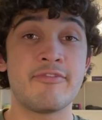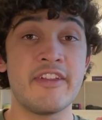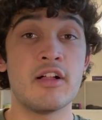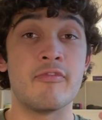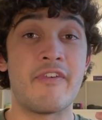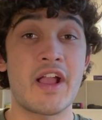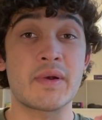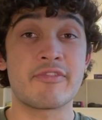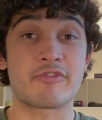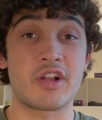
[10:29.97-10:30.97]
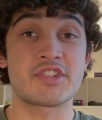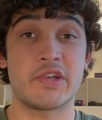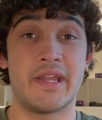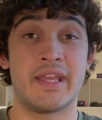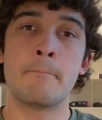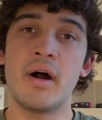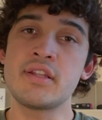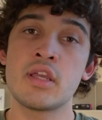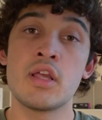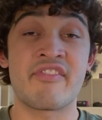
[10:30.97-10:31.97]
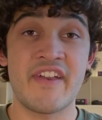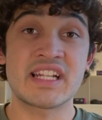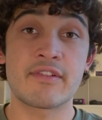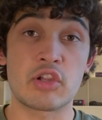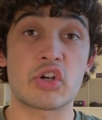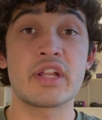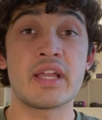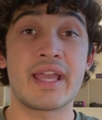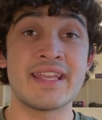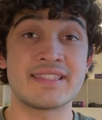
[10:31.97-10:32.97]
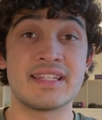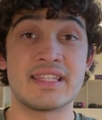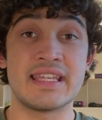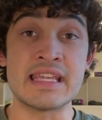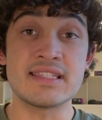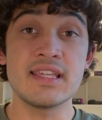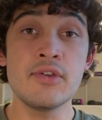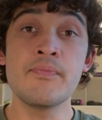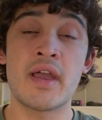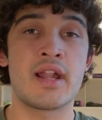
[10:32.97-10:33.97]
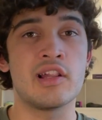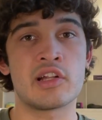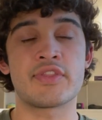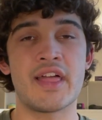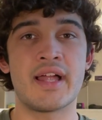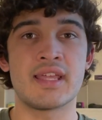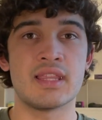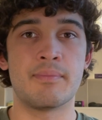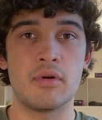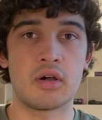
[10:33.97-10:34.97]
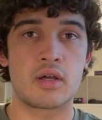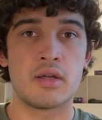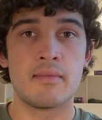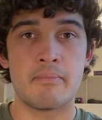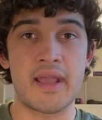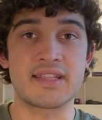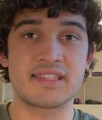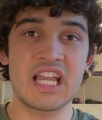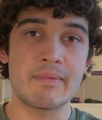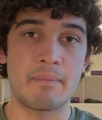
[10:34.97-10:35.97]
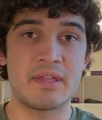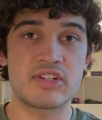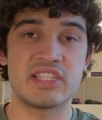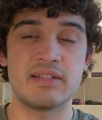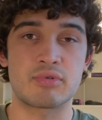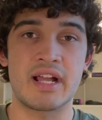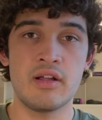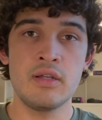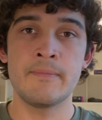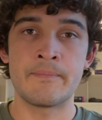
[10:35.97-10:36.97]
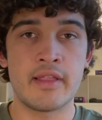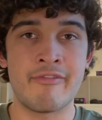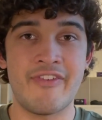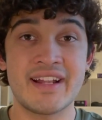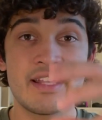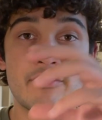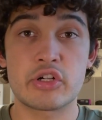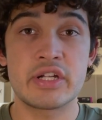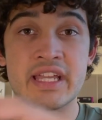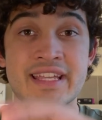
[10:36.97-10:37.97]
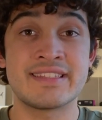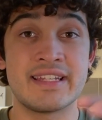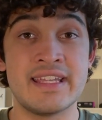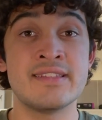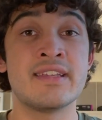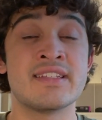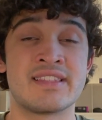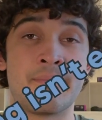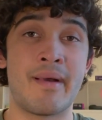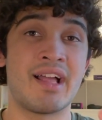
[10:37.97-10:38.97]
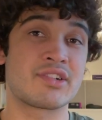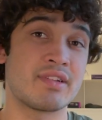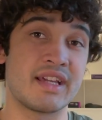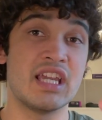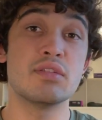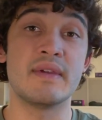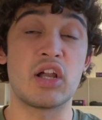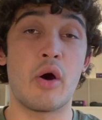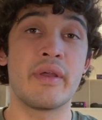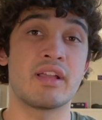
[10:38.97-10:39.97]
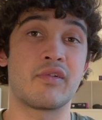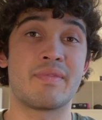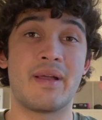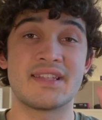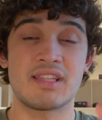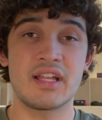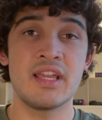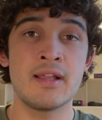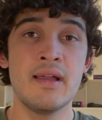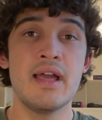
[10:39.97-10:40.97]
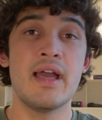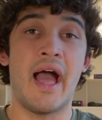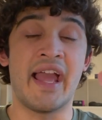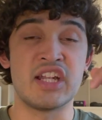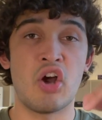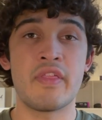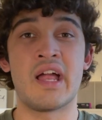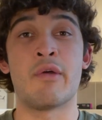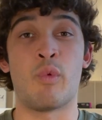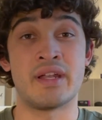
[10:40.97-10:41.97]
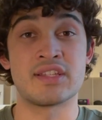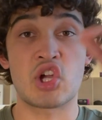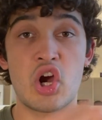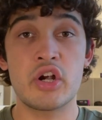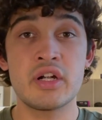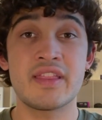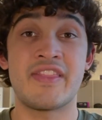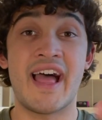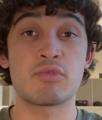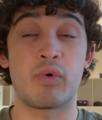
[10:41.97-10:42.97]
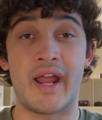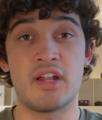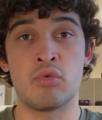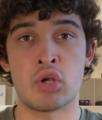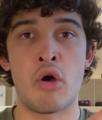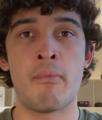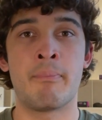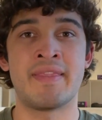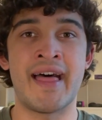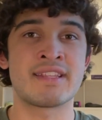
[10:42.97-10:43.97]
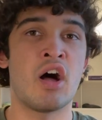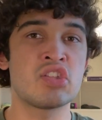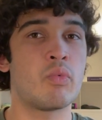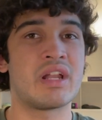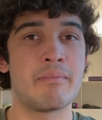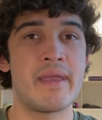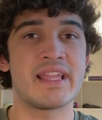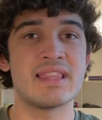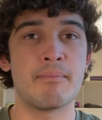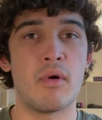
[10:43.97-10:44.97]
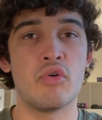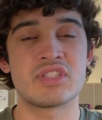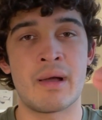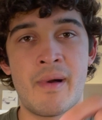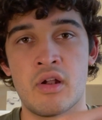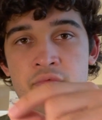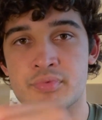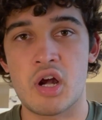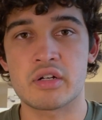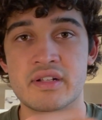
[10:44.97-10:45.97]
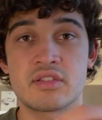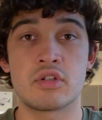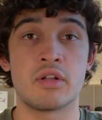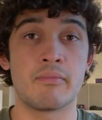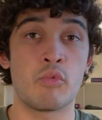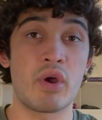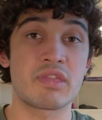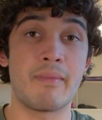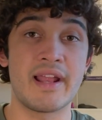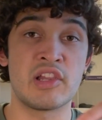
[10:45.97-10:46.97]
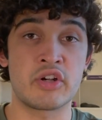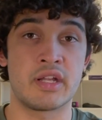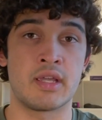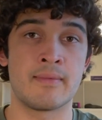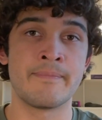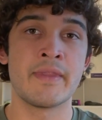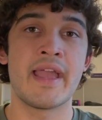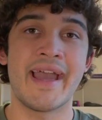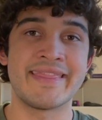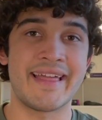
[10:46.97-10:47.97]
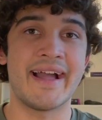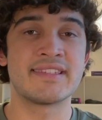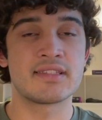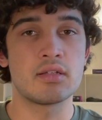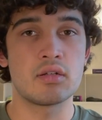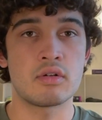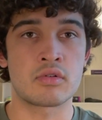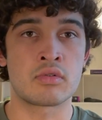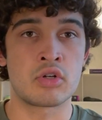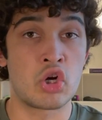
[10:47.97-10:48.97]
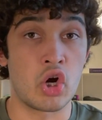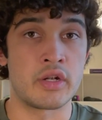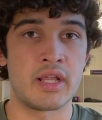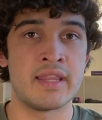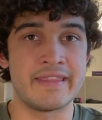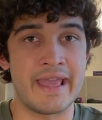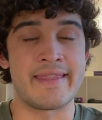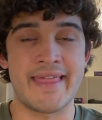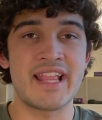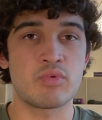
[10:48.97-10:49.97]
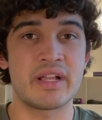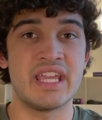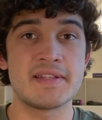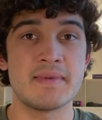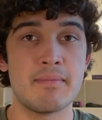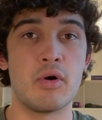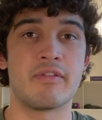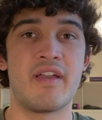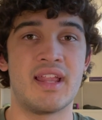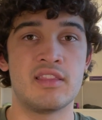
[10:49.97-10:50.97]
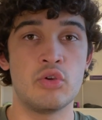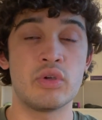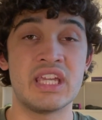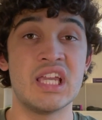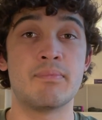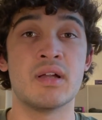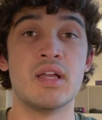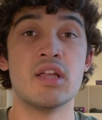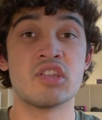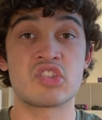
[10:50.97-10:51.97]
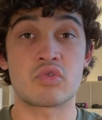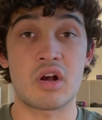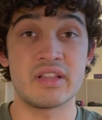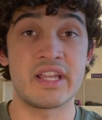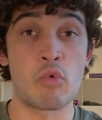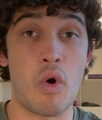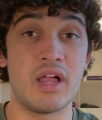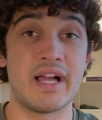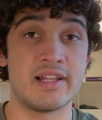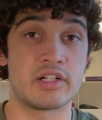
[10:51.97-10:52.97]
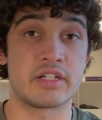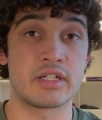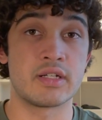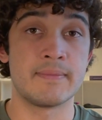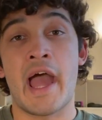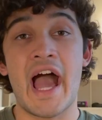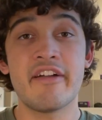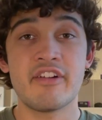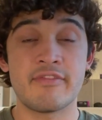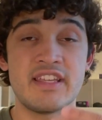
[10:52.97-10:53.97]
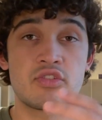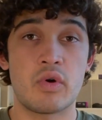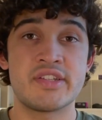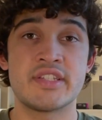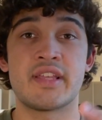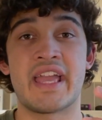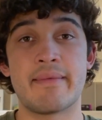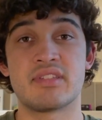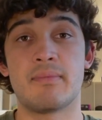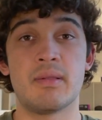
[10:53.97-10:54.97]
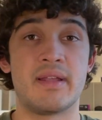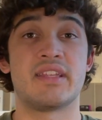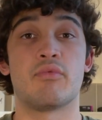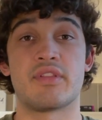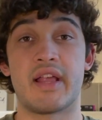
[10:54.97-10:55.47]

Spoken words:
feel very frustrating, but effective learning isn't easy. And I learned that in the book, Make a Stick by Peter C. Brown. Effective learning isn't easy is the mantra that keeps me going in with my studying. I know that when it's hard, that's when I don't know, but that's also when I'm making the most amount of progress with my learning. And that's good in the end. That's what keeps me motivated to keep struggling while I learn. Half of these questions I am supplementing with